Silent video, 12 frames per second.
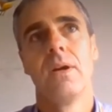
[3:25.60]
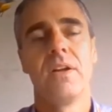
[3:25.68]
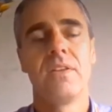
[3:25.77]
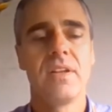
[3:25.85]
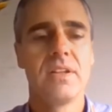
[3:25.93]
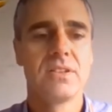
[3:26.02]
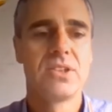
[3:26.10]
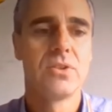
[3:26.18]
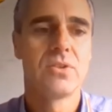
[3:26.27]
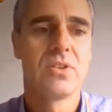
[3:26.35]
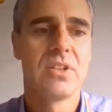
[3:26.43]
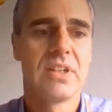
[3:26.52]
I think
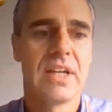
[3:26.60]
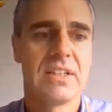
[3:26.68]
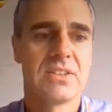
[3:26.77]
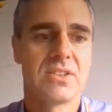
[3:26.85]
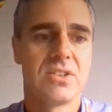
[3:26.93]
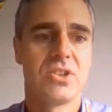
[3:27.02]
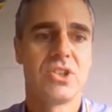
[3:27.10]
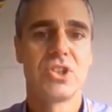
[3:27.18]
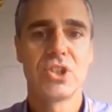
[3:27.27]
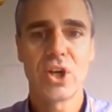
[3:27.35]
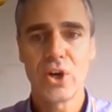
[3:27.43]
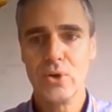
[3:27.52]
children get to
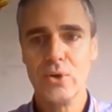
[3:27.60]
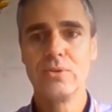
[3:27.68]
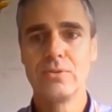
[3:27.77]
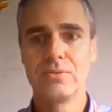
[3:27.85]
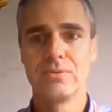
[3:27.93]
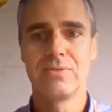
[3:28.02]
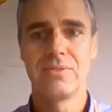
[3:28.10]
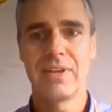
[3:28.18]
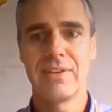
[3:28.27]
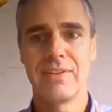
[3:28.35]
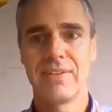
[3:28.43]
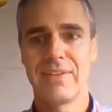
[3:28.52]
show
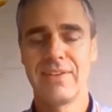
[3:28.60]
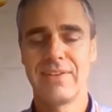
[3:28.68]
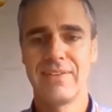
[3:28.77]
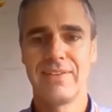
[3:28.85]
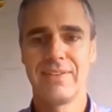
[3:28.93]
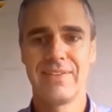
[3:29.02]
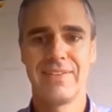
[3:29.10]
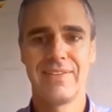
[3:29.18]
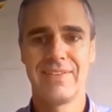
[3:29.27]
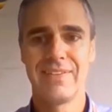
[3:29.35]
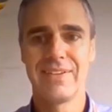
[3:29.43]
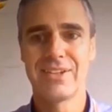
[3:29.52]
their, their,
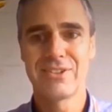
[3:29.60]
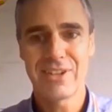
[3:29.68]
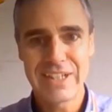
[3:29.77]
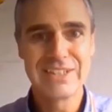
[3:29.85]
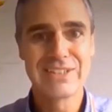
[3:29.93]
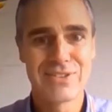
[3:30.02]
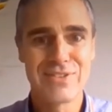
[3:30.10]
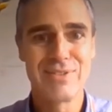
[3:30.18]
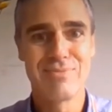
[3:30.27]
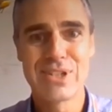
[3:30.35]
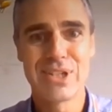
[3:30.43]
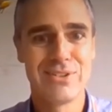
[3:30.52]
the greatness of
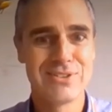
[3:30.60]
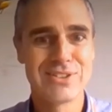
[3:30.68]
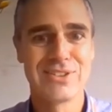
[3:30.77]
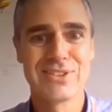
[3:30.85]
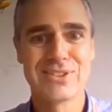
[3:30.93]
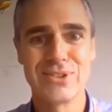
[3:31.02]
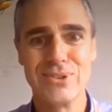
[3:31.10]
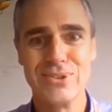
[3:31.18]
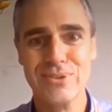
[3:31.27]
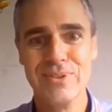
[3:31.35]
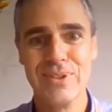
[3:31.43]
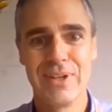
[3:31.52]
themselves and the
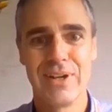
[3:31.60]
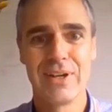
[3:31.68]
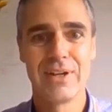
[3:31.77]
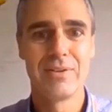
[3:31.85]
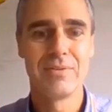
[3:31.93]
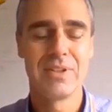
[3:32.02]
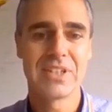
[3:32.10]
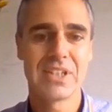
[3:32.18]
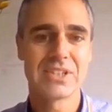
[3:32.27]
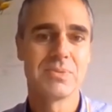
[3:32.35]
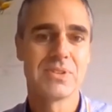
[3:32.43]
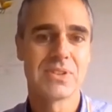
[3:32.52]
school. Um, the
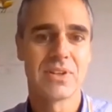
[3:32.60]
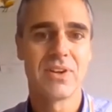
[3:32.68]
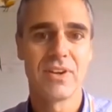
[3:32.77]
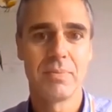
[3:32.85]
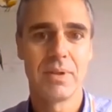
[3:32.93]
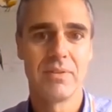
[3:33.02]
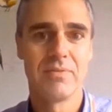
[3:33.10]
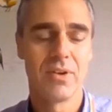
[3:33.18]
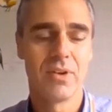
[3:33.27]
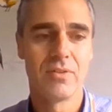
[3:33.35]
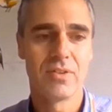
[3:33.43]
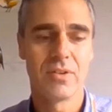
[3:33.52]
assessments that I've been
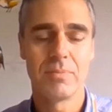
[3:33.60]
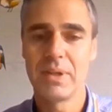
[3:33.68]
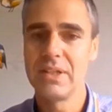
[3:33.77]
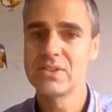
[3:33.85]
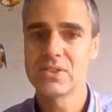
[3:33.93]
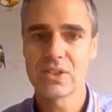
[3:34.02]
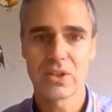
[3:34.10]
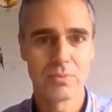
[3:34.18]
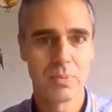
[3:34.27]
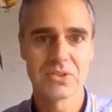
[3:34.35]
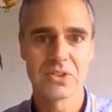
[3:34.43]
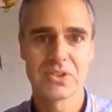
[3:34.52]
involved have been so
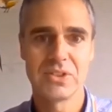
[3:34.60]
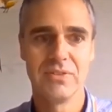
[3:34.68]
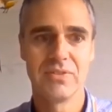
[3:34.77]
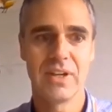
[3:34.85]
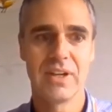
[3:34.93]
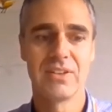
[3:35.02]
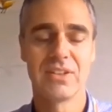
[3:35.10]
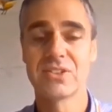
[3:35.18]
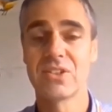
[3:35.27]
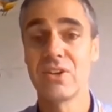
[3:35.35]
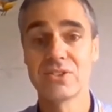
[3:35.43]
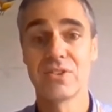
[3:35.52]
positive and the
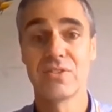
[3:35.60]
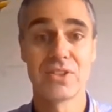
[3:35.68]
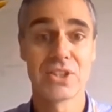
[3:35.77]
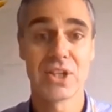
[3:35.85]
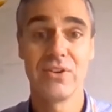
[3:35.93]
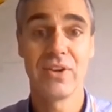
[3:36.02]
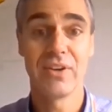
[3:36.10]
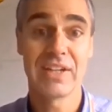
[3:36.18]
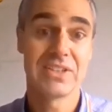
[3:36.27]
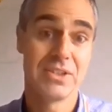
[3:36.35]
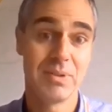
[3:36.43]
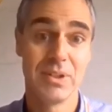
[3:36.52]
stars of the show have
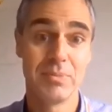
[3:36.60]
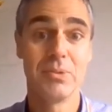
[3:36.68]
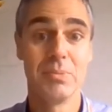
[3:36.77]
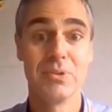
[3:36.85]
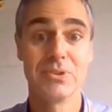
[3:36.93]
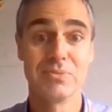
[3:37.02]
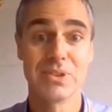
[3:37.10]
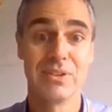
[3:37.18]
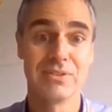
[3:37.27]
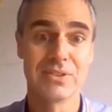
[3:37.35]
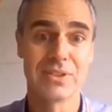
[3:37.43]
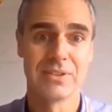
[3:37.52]
actually been the pupils
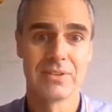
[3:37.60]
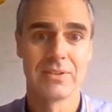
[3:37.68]
themselves.